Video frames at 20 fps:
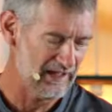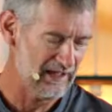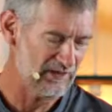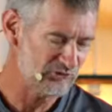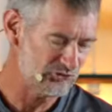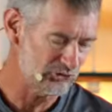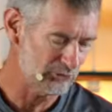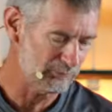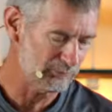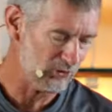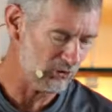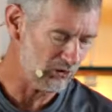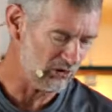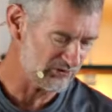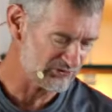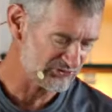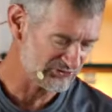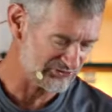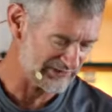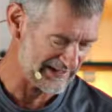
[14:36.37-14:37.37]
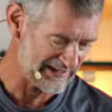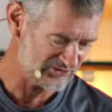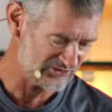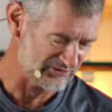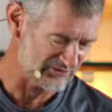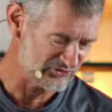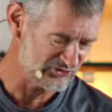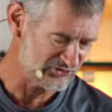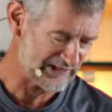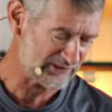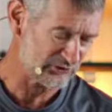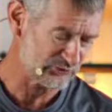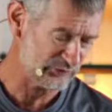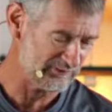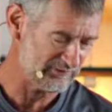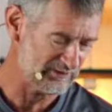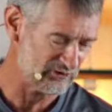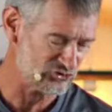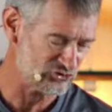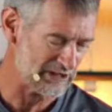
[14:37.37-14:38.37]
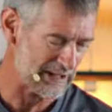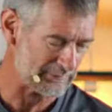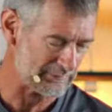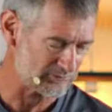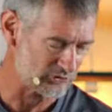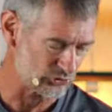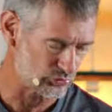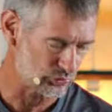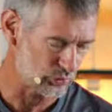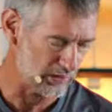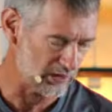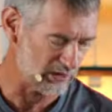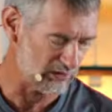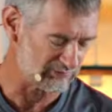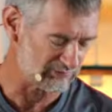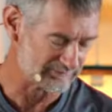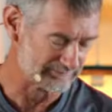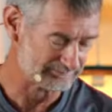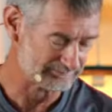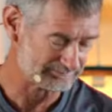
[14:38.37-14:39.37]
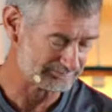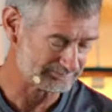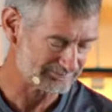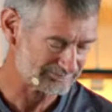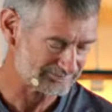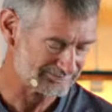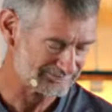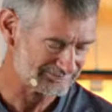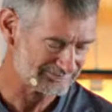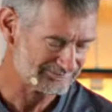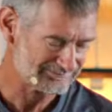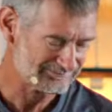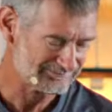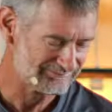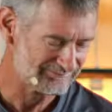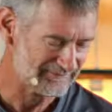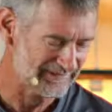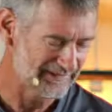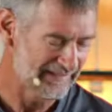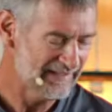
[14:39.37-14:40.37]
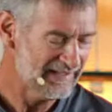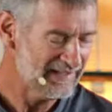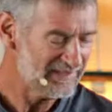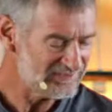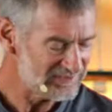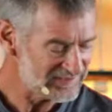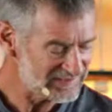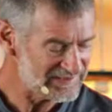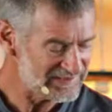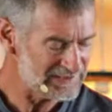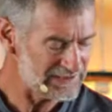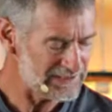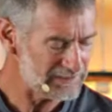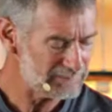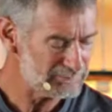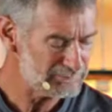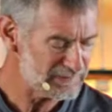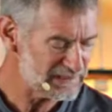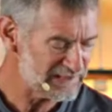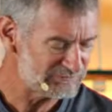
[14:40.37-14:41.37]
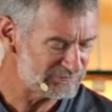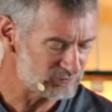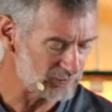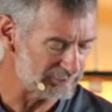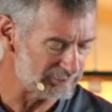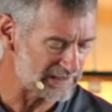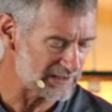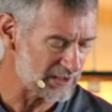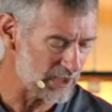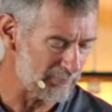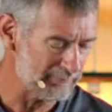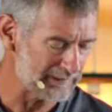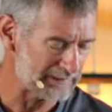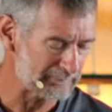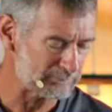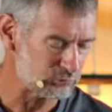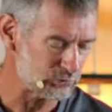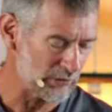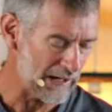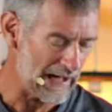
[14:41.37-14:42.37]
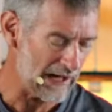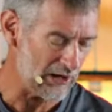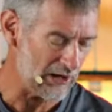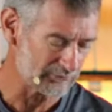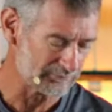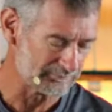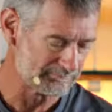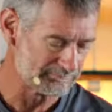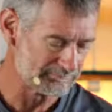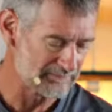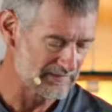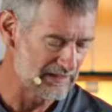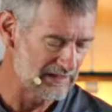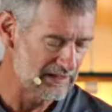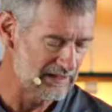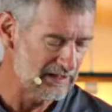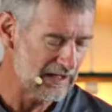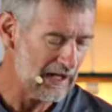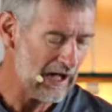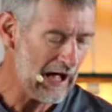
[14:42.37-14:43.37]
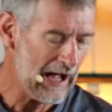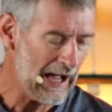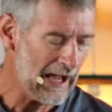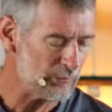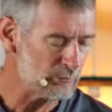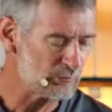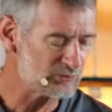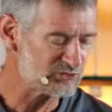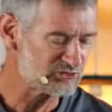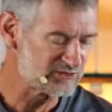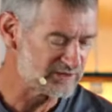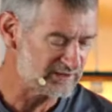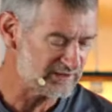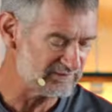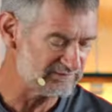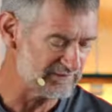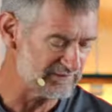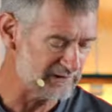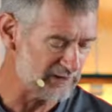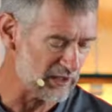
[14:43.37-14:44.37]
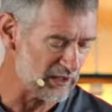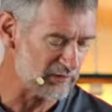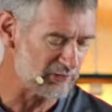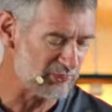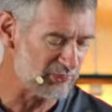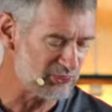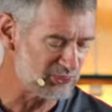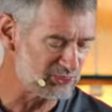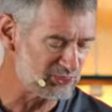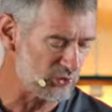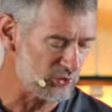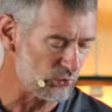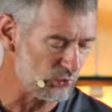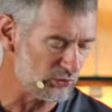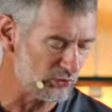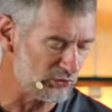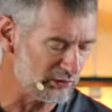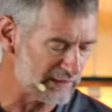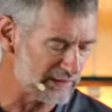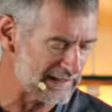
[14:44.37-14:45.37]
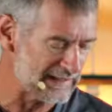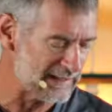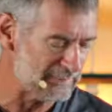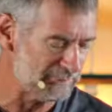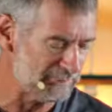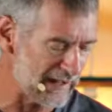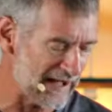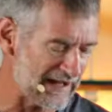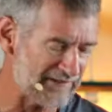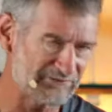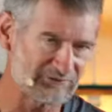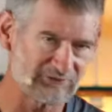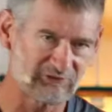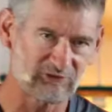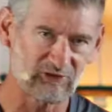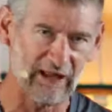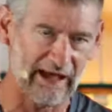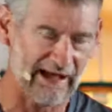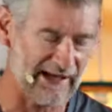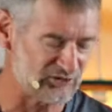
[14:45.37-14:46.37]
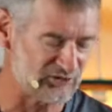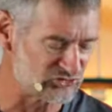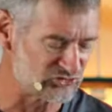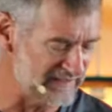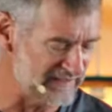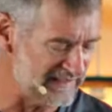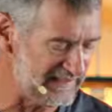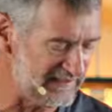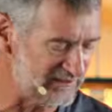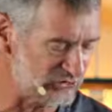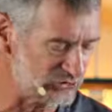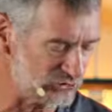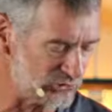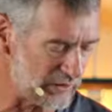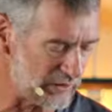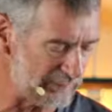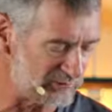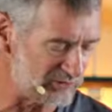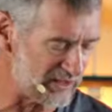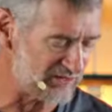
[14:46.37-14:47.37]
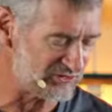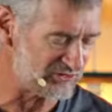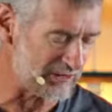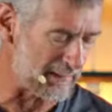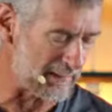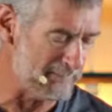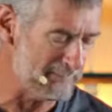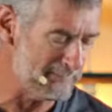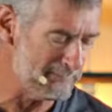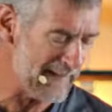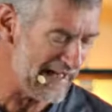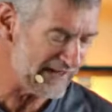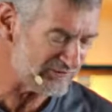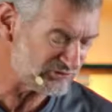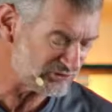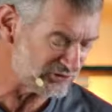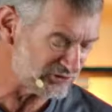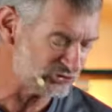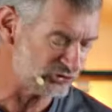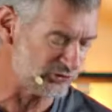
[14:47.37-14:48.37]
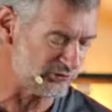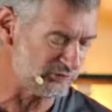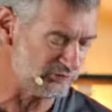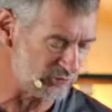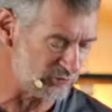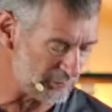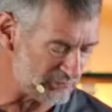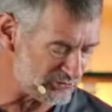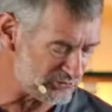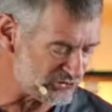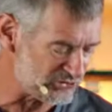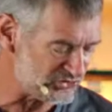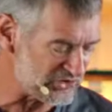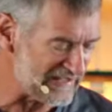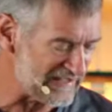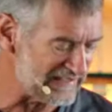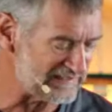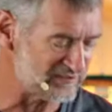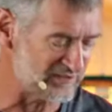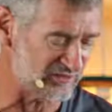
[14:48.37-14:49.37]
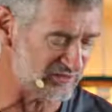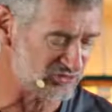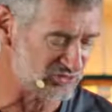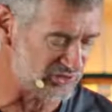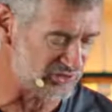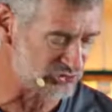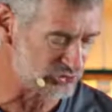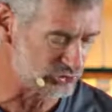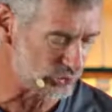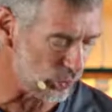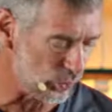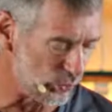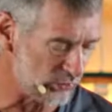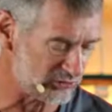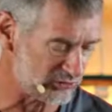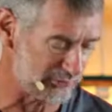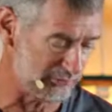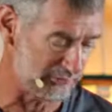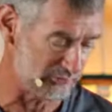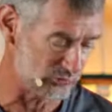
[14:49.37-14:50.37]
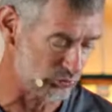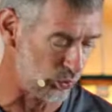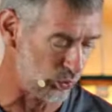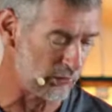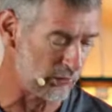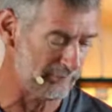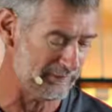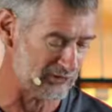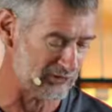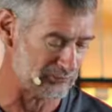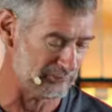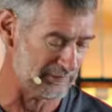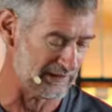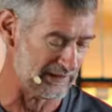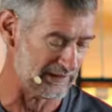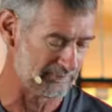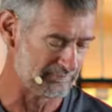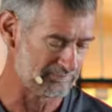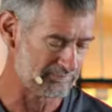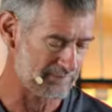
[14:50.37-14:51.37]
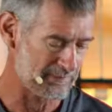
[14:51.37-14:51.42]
And so Paul says in 2 Corinthians chapter 12, to keep me from becoming proud, I was given a thorn in my flesh that he describes as a messenger from Satan to torment me.